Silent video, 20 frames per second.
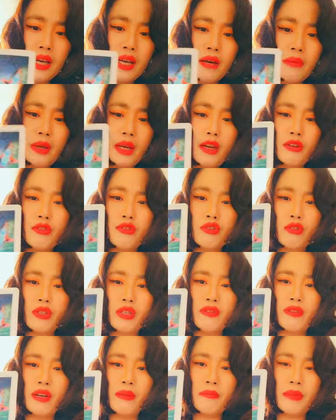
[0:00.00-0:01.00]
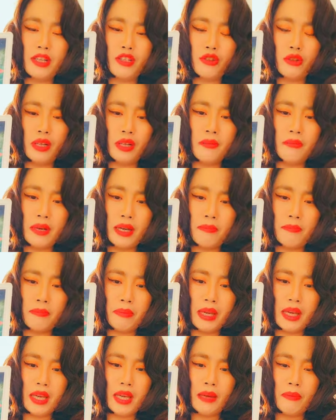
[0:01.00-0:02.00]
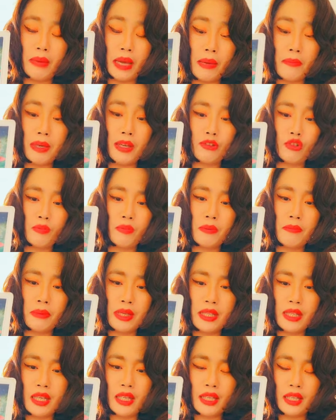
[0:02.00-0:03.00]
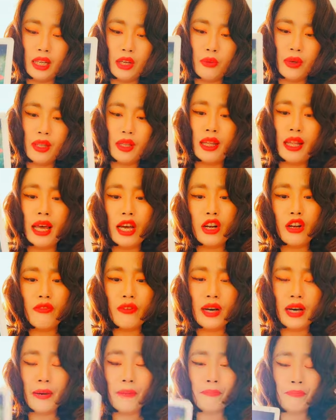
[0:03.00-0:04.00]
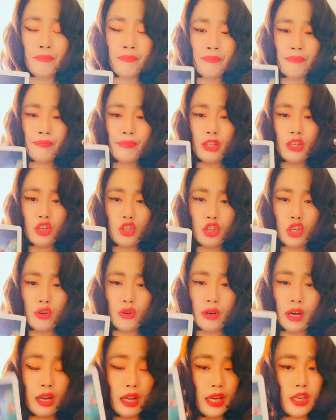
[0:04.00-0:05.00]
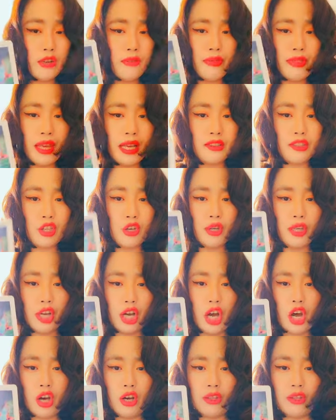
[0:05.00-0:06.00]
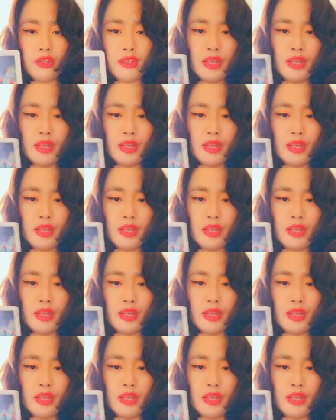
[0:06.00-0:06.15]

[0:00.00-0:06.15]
Because your divine masculine may be super busy dealing with a lot of things going on.